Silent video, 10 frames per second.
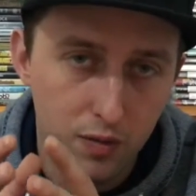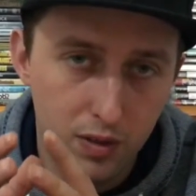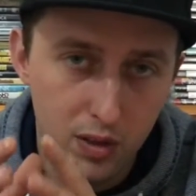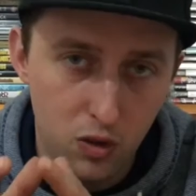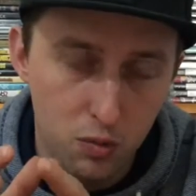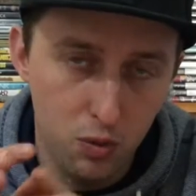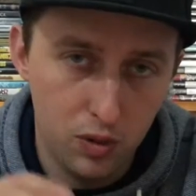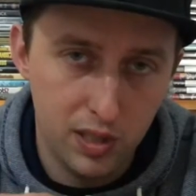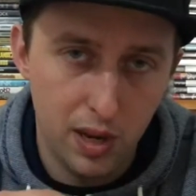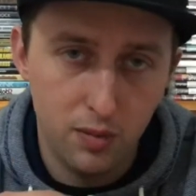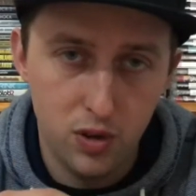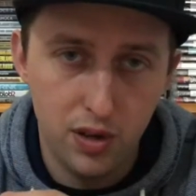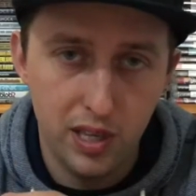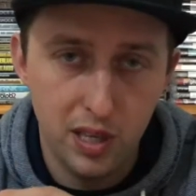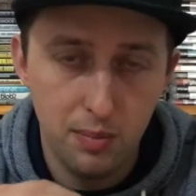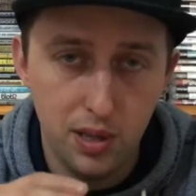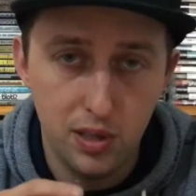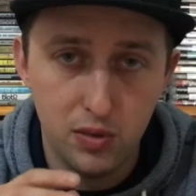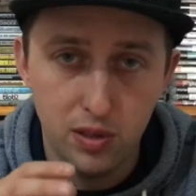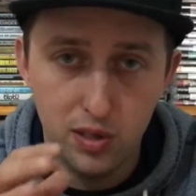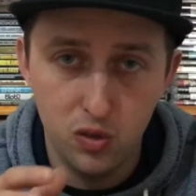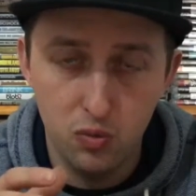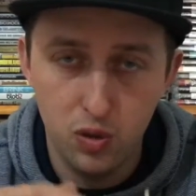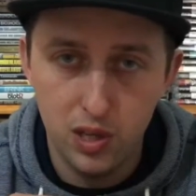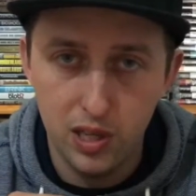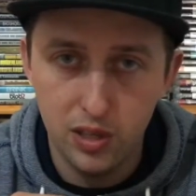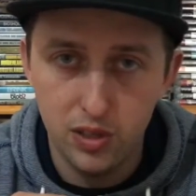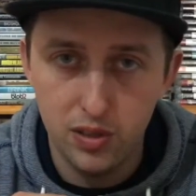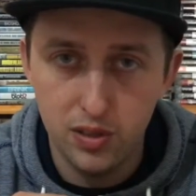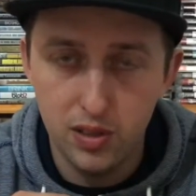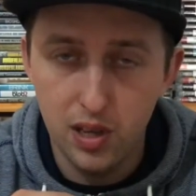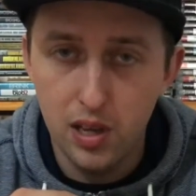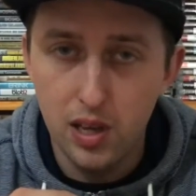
steelbooks and I'm trying to get the PS3 steelbook collections.